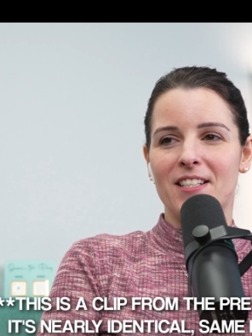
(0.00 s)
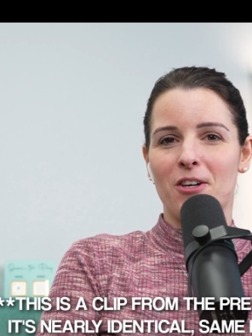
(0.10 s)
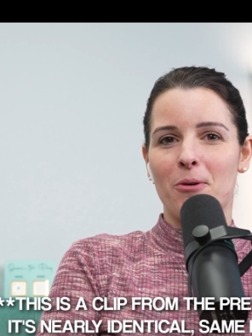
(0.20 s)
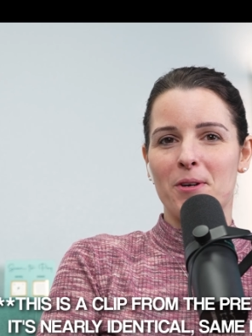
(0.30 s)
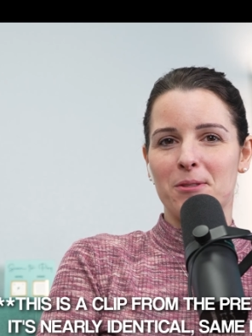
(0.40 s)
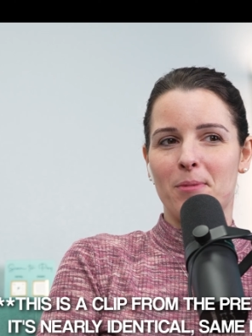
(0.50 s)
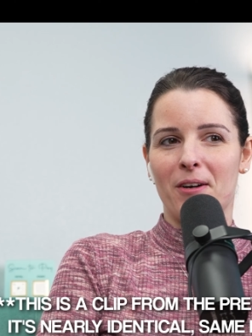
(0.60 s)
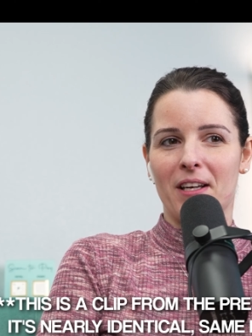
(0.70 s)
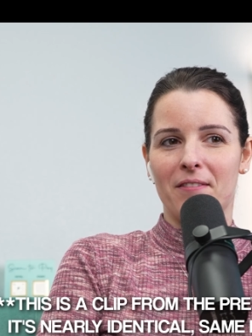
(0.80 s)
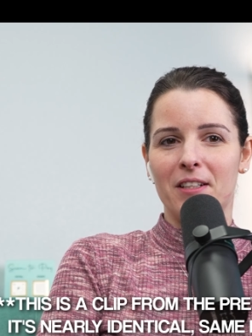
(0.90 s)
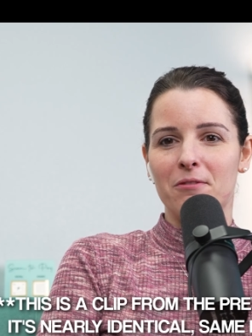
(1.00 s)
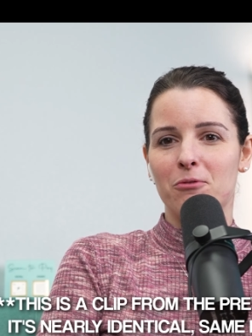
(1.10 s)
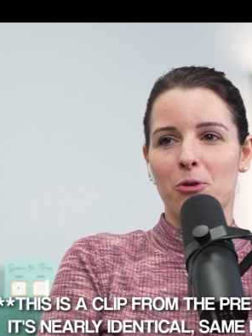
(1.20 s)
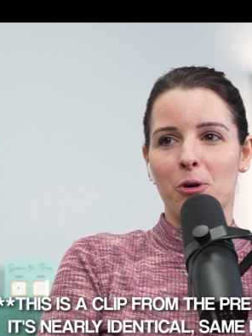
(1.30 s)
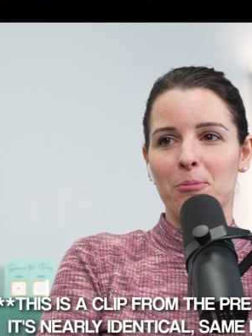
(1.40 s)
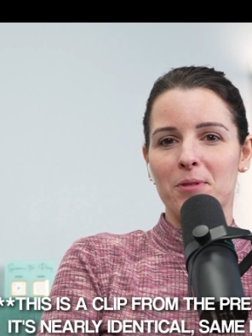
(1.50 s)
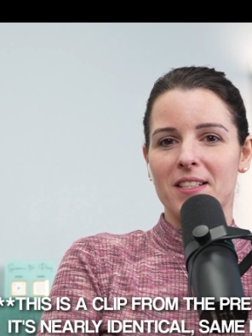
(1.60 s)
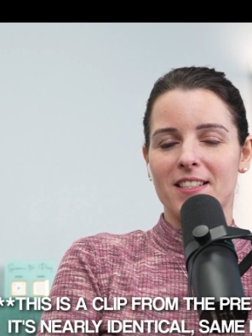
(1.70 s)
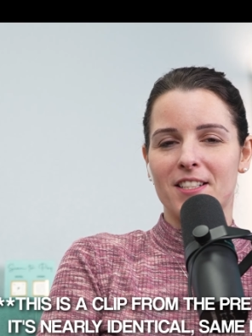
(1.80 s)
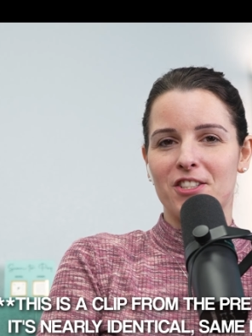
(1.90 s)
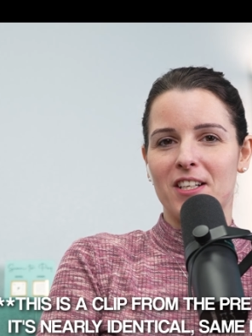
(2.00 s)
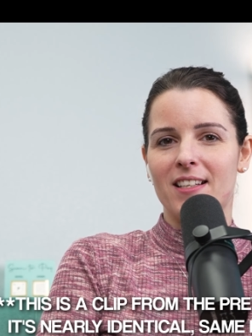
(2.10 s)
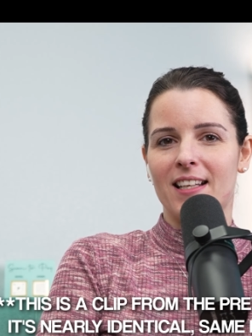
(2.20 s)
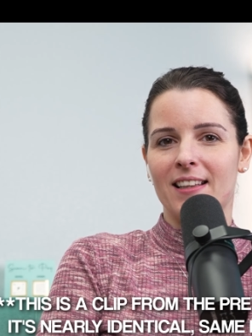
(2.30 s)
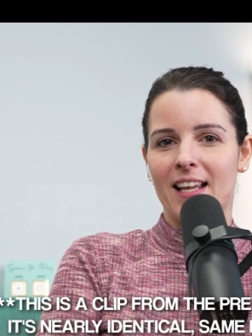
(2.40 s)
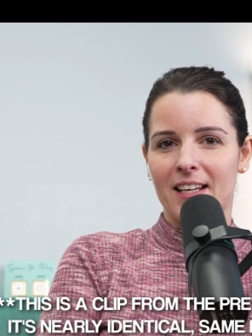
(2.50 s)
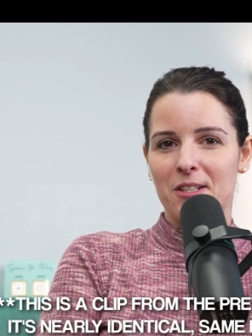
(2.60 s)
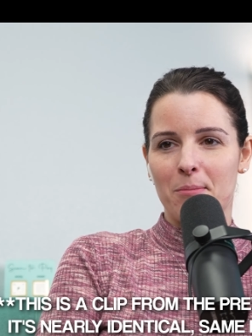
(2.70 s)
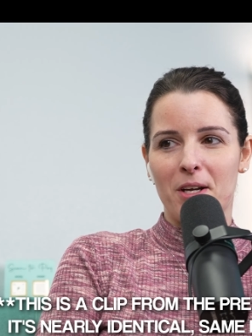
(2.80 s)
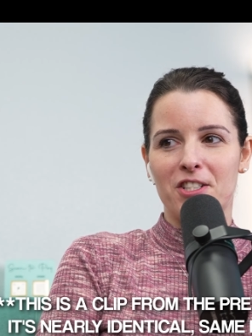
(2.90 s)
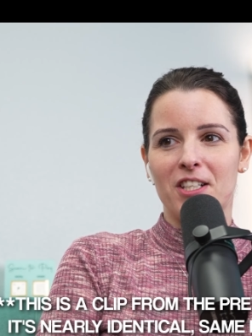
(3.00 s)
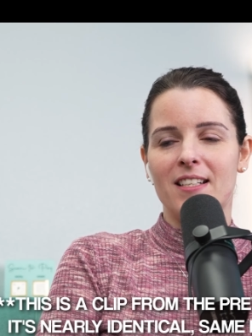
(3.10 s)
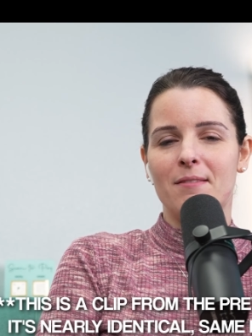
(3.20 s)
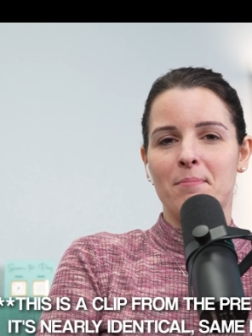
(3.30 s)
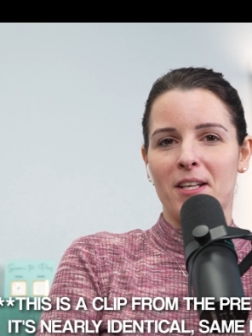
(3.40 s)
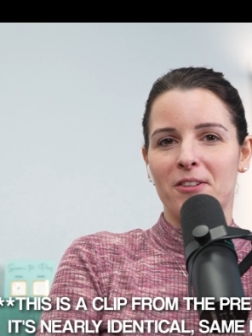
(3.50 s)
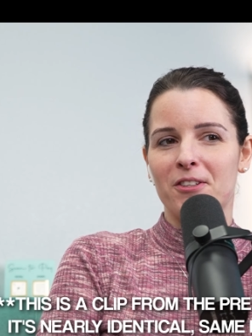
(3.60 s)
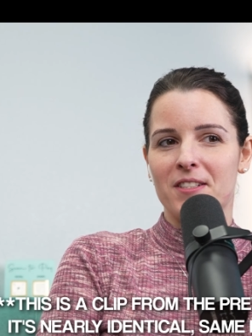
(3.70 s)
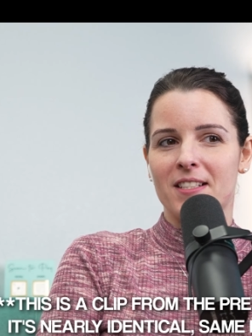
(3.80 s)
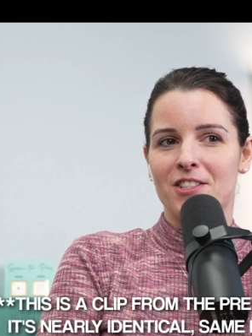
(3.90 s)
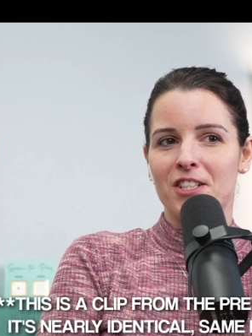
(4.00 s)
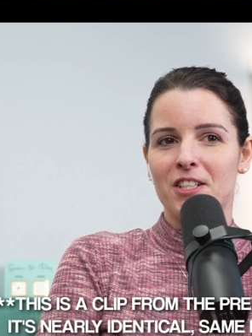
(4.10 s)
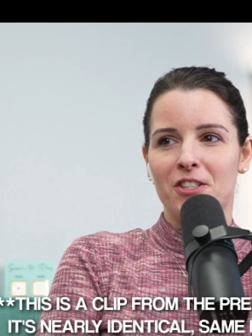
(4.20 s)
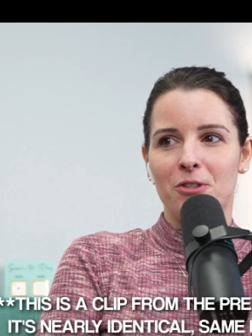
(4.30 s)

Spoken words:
It's always about giving informed decision and letting the patient make their decision,